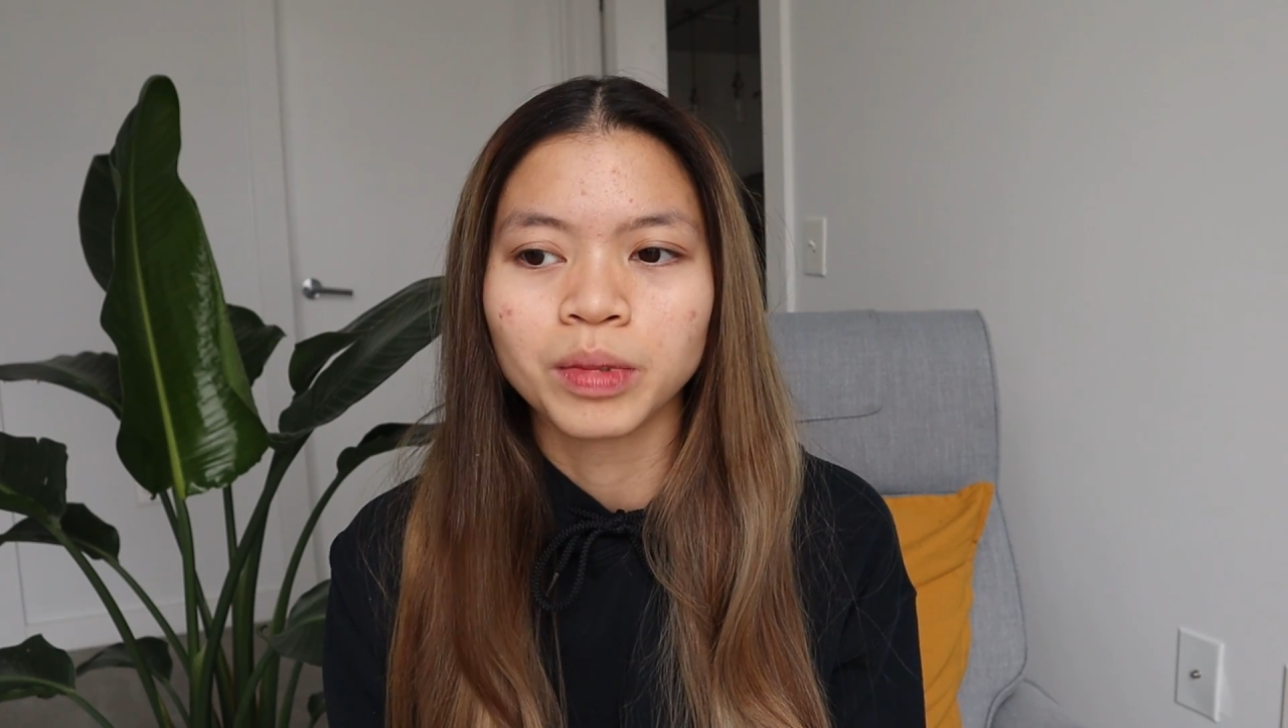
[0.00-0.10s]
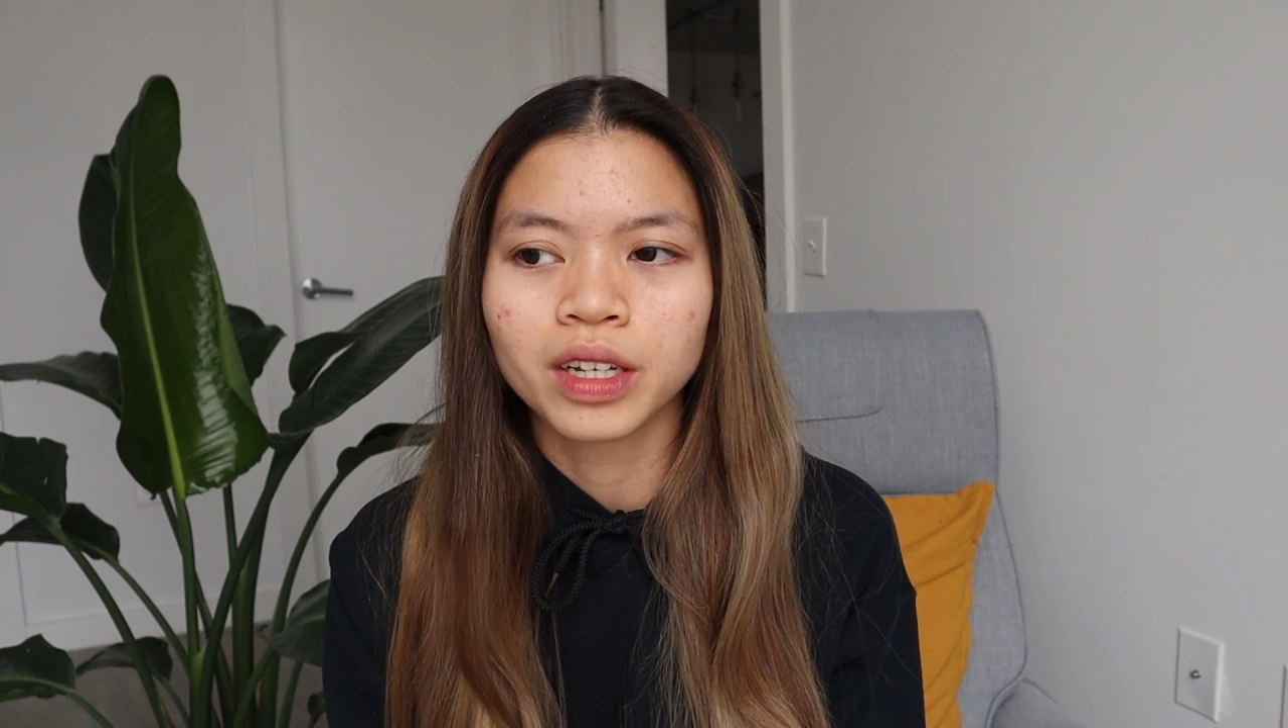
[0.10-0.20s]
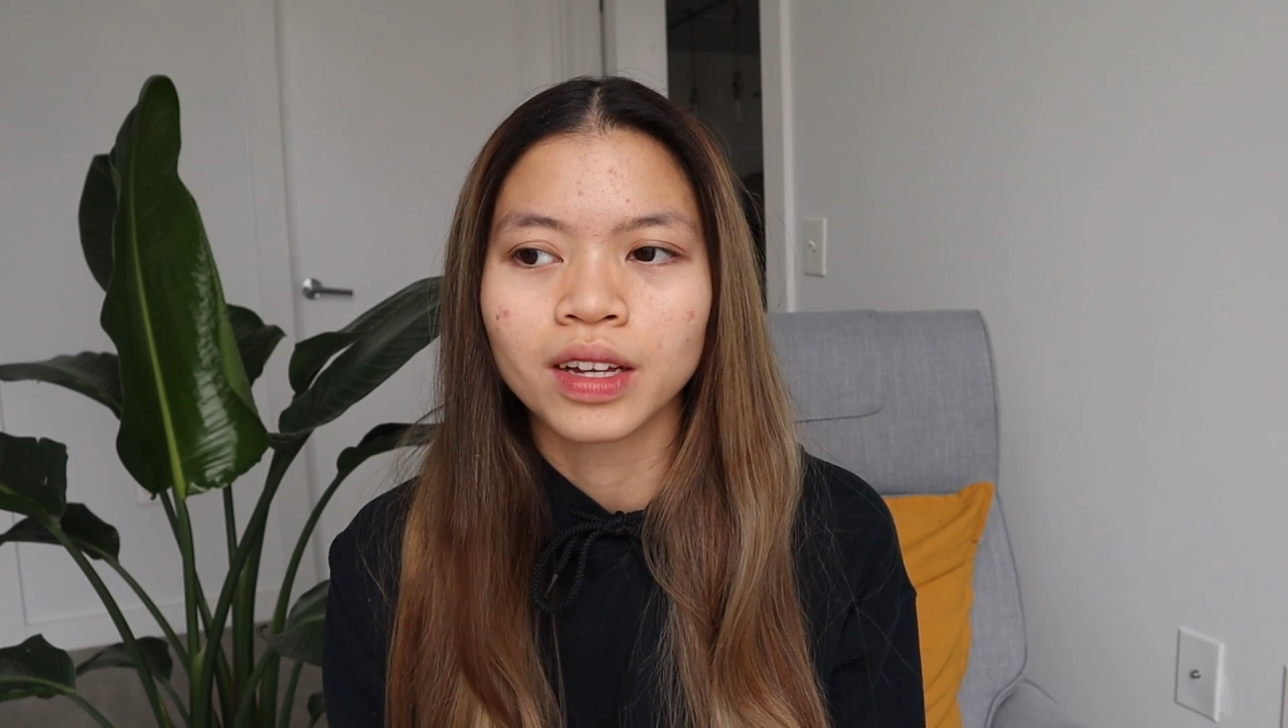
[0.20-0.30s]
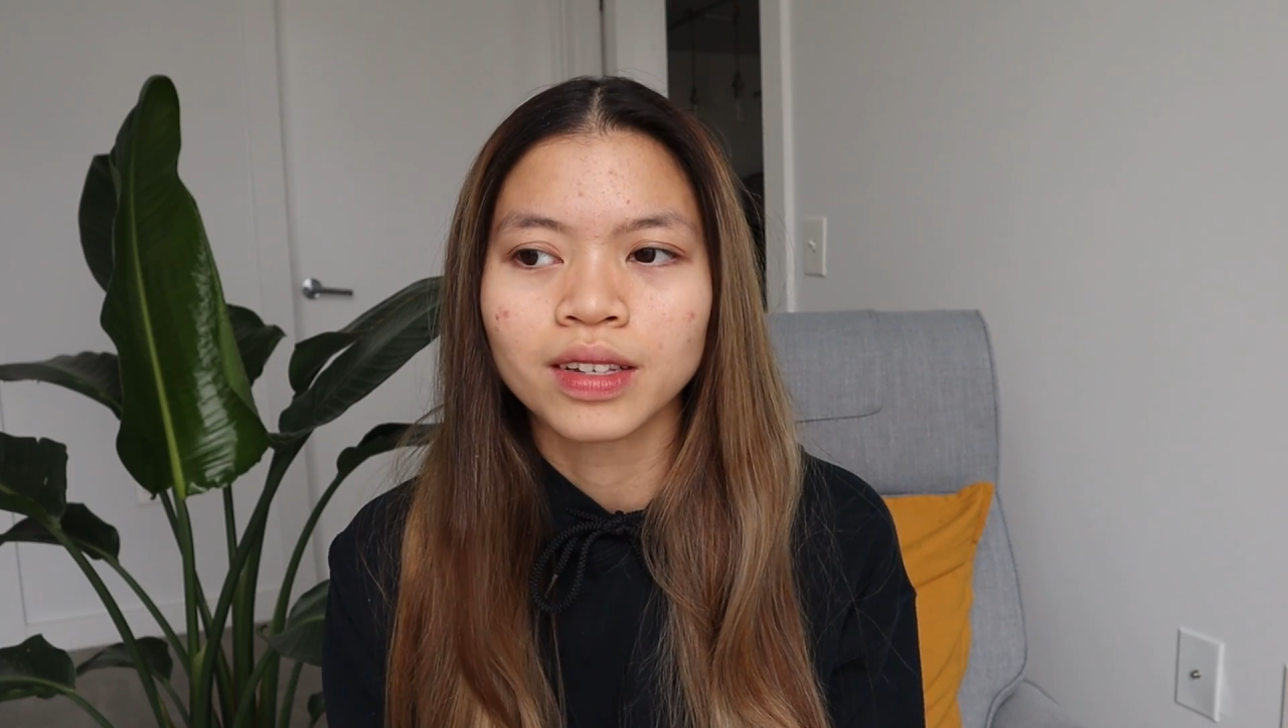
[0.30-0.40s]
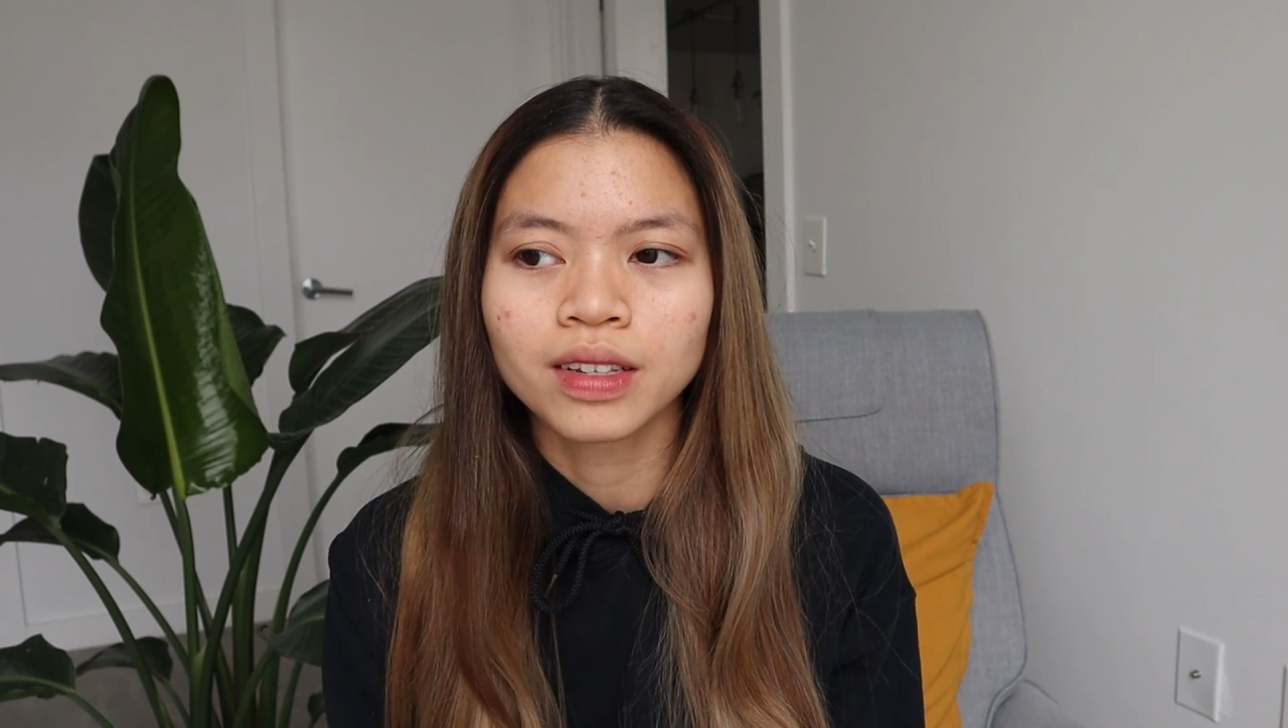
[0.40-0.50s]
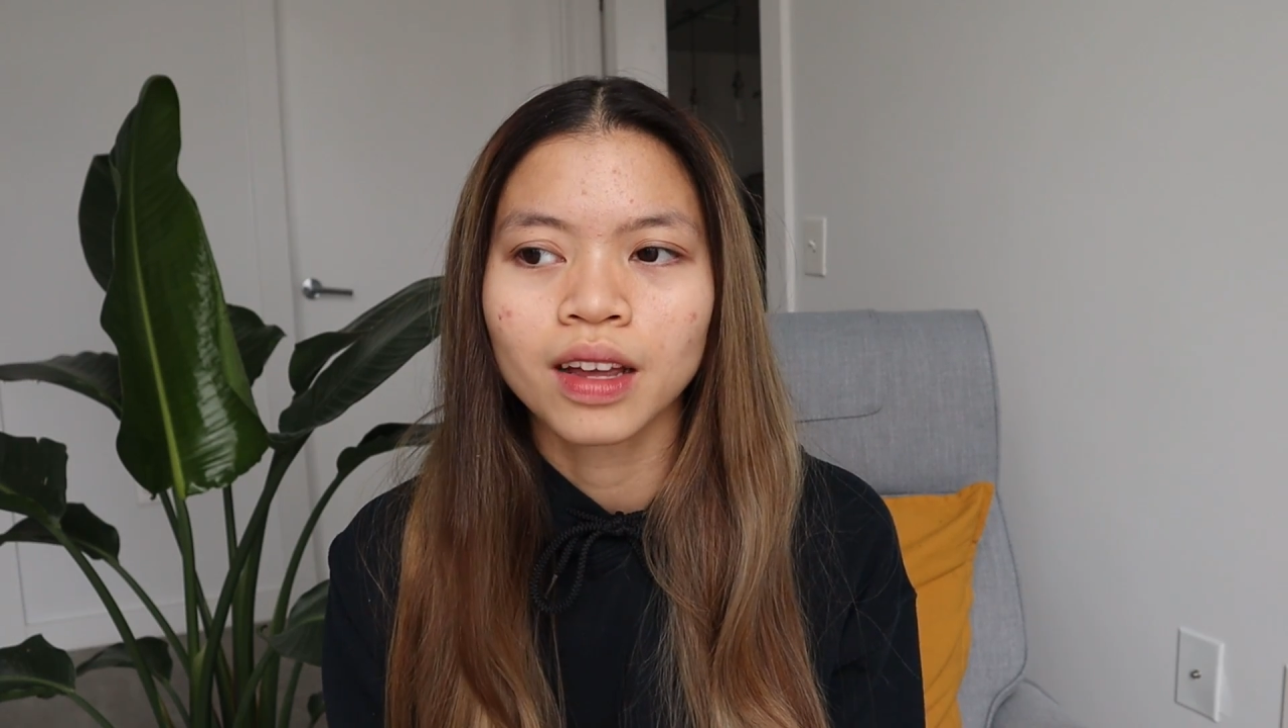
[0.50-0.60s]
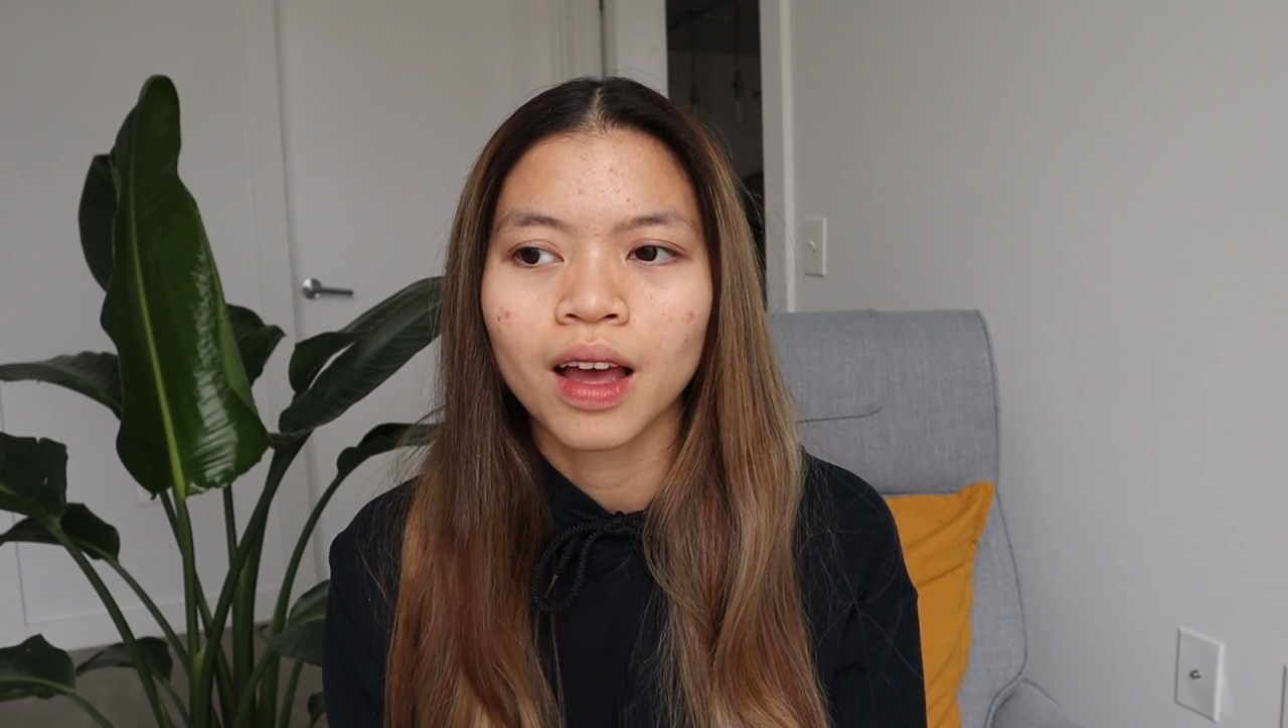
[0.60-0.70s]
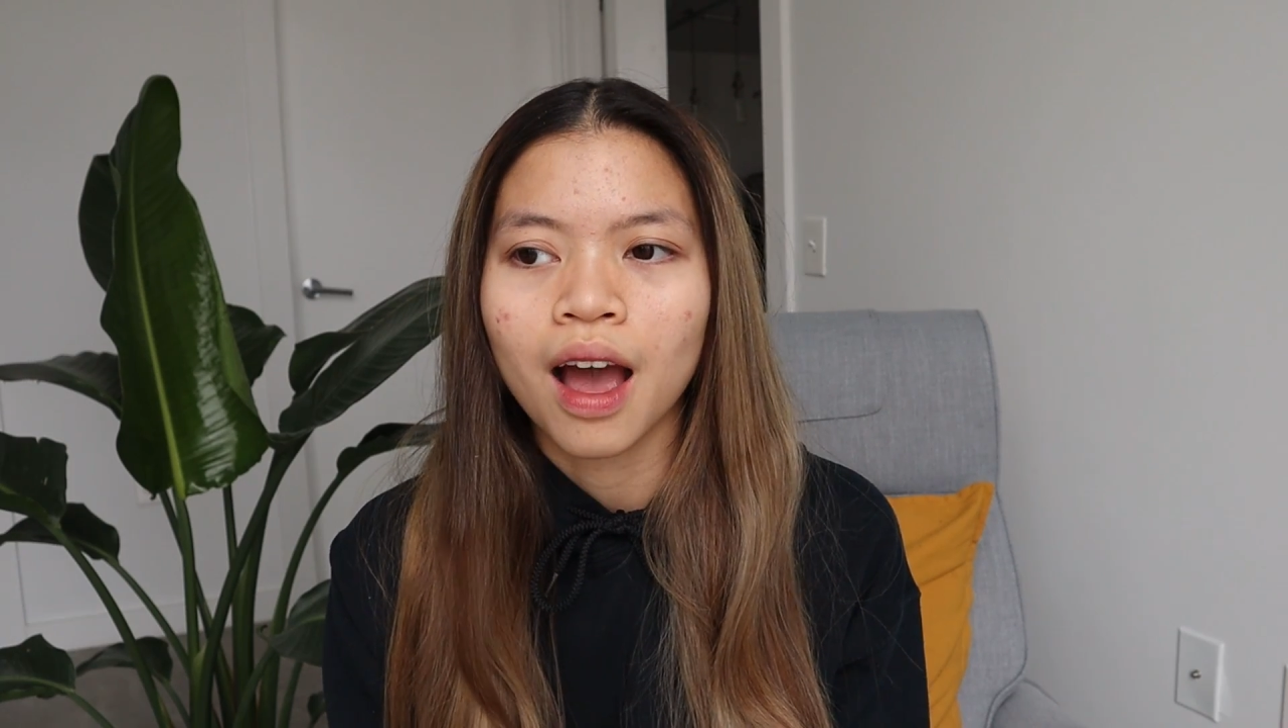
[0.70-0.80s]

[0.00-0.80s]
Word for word: because